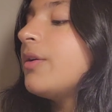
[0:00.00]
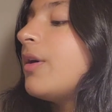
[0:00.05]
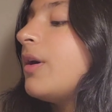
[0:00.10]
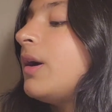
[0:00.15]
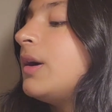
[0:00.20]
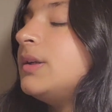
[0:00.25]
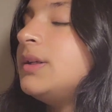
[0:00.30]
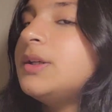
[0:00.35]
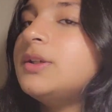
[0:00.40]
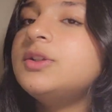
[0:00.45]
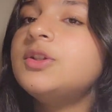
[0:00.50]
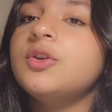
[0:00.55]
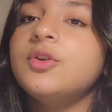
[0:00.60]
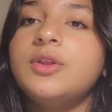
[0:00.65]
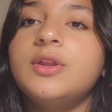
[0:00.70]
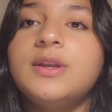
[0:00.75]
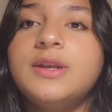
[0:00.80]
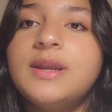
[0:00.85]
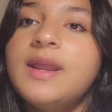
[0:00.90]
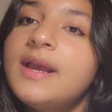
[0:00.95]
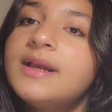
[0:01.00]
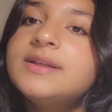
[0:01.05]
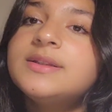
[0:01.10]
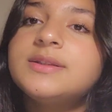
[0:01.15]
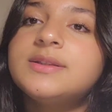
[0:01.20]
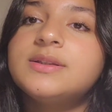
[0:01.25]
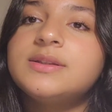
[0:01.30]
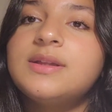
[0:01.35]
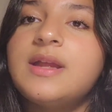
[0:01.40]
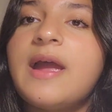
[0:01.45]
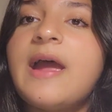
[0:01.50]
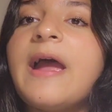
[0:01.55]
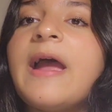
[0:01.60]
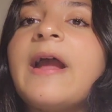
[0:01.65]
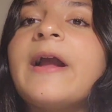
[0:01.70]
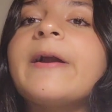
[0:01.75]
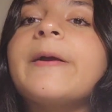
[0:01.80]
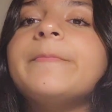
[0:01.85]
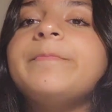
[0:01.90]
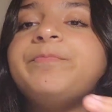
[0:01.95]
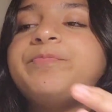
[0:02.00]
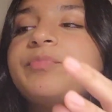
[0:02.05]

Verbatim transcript: on to the next snack.